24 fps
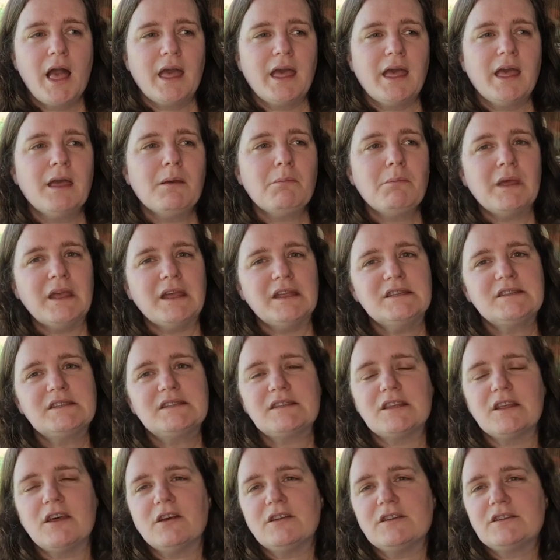it
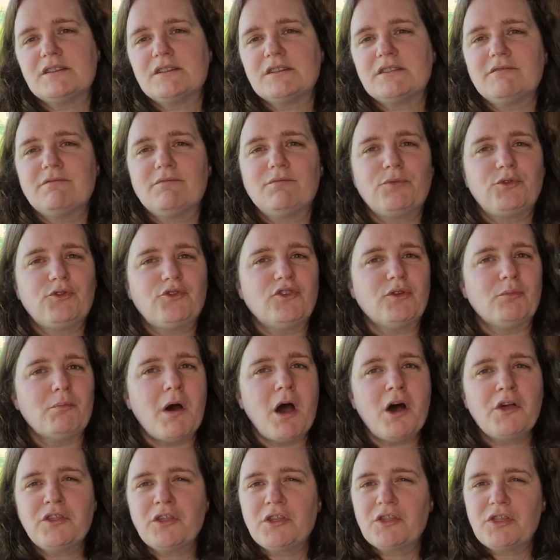means that some
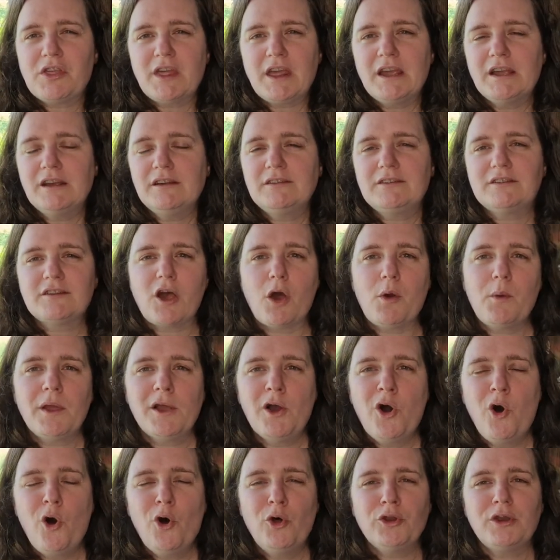other things
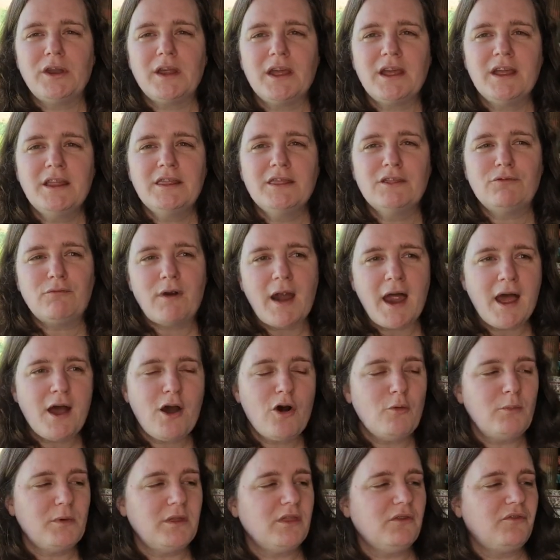going on in the
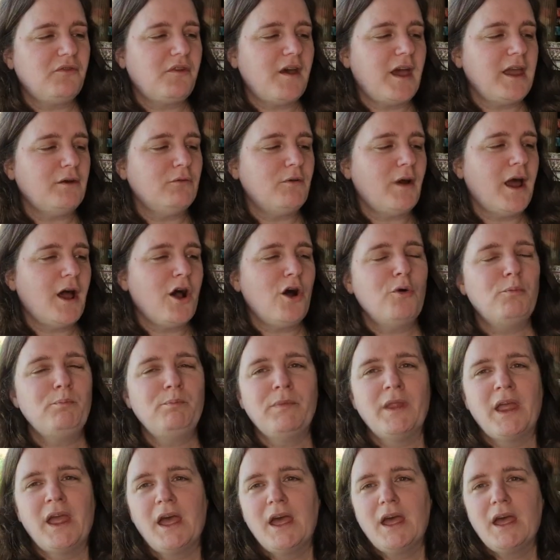realm in the Fae realm
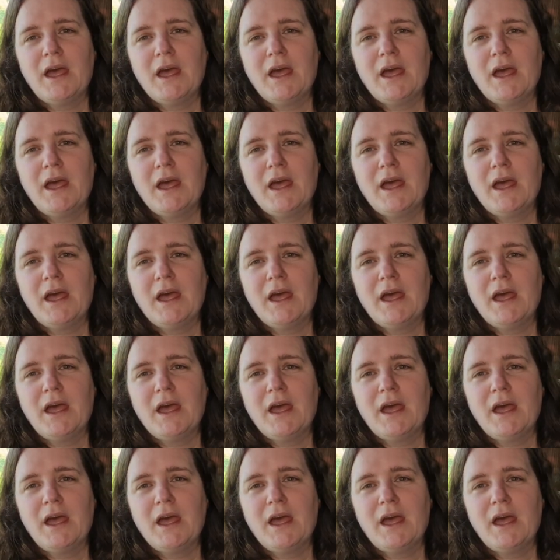